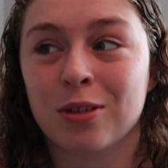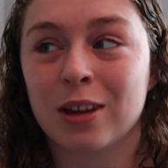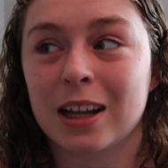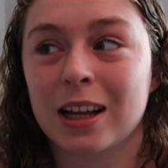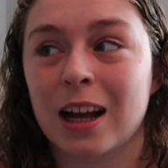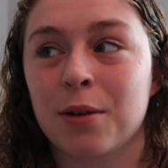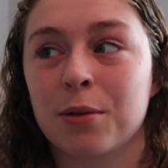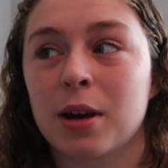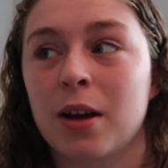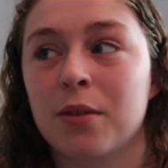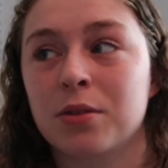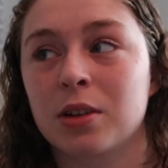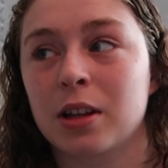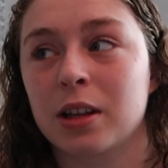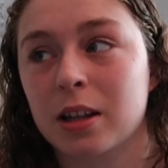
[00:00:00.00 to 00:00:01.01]
Like I would have
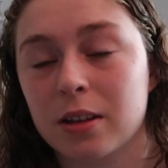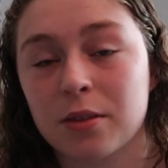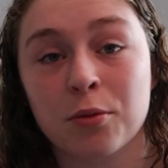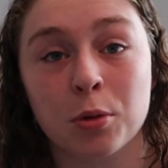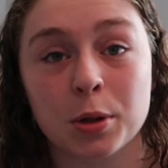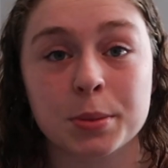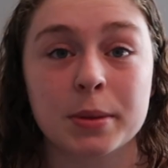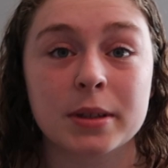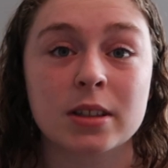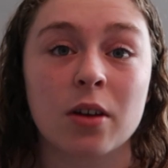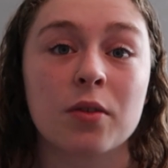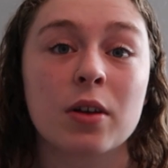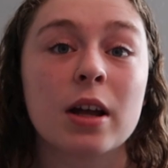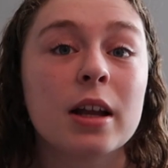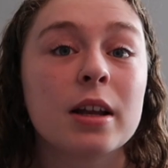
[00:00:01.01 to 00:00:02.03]
to like force myself
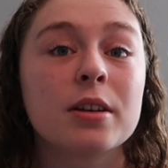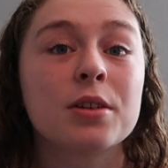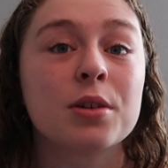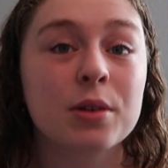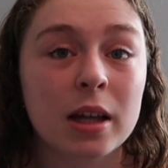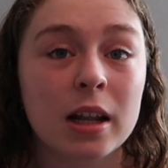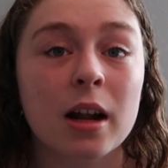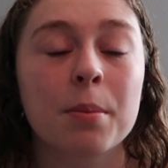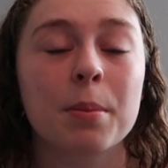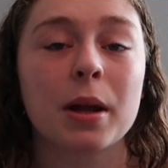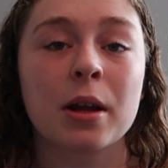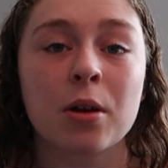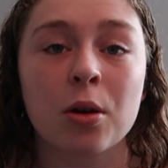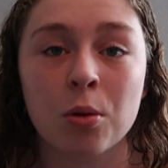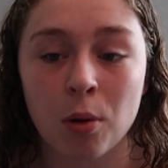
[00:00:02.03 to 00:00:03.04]
to get up
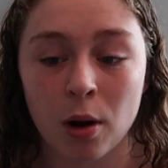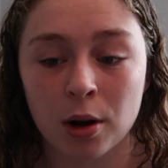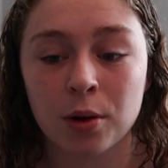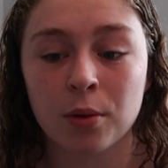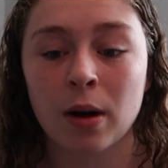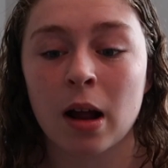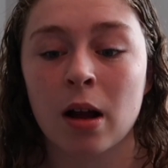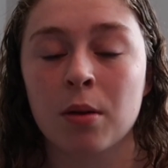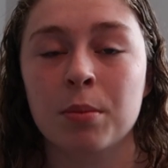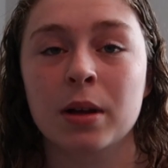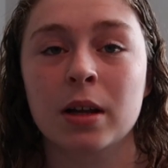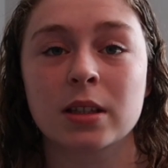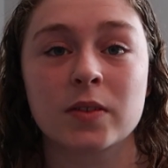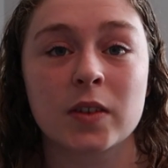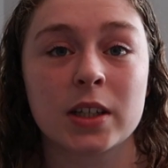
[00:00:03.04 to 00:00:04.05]
and go walk around,
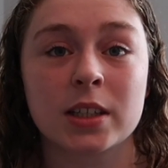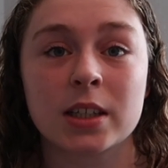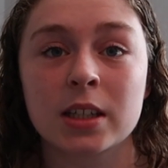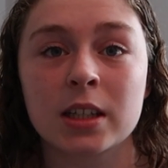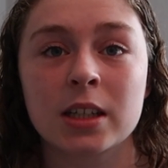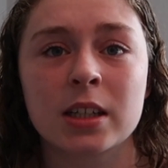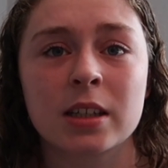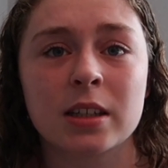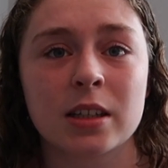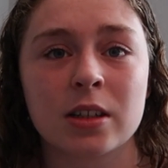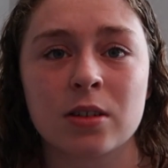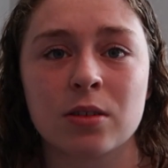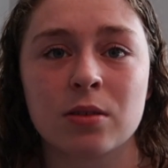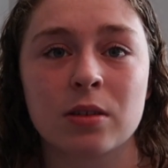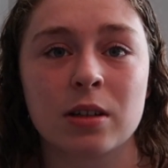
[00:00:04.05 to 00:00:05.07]
because if I didn't, you
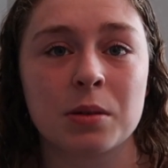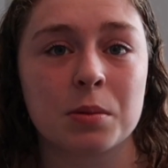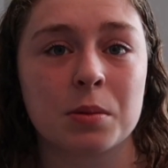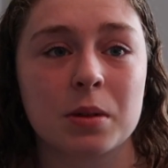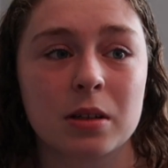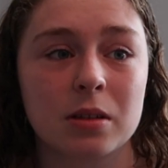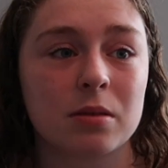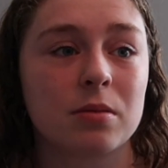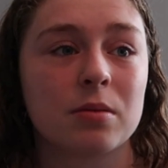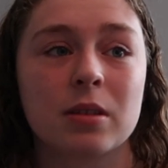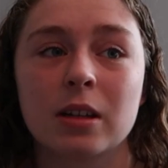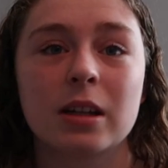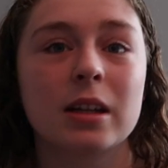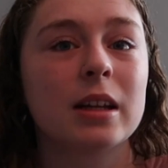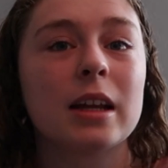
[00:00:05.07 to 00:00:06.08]
know,
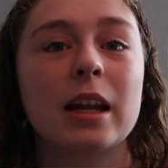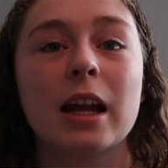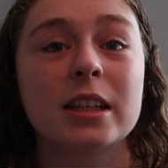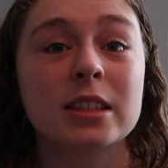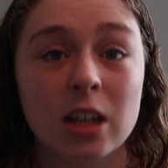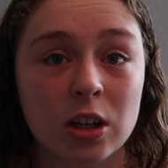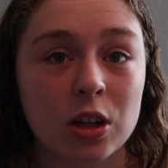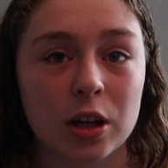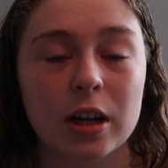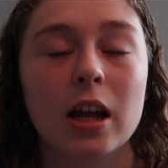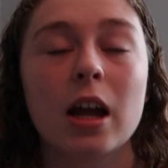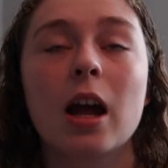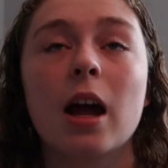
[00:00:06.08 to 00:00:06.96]
it's not good.